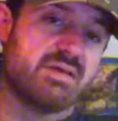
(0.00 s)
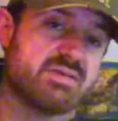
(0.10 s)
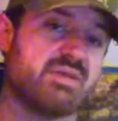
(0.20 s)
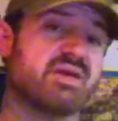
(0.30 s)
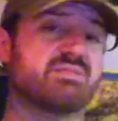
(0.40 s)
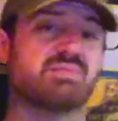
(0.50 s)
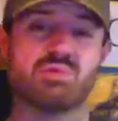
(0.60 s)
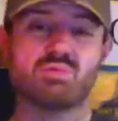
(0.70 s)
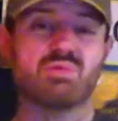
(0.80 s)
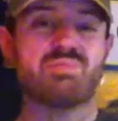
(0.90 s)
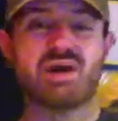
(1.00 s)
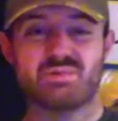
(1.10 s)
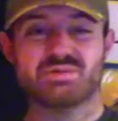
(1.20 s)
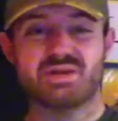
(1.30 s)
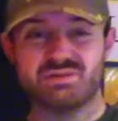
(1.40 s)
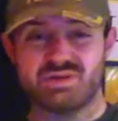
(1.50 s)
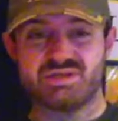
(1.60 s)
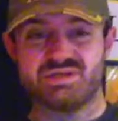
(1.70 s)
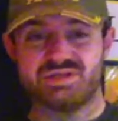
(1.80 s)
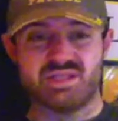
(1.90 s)
So yeah, some third world backwards
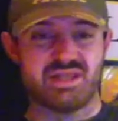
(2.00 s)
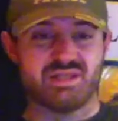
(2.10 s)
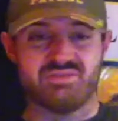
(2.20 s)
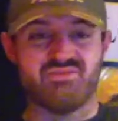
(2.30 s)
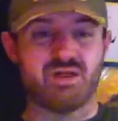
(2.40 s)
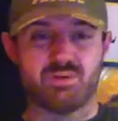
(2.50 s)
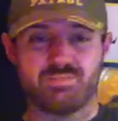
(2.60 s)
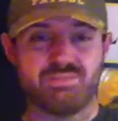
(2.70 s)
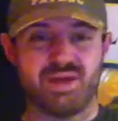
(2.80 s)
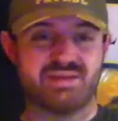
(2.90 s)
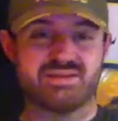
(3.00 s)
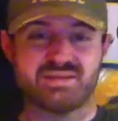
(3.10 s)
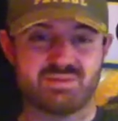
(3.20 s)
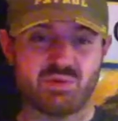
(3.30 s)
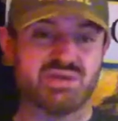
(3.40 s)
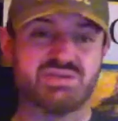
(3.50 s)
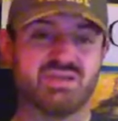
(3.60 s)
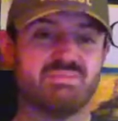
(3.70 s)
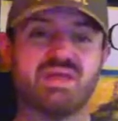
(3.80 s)
countries, the father picks and some crazy shit like that.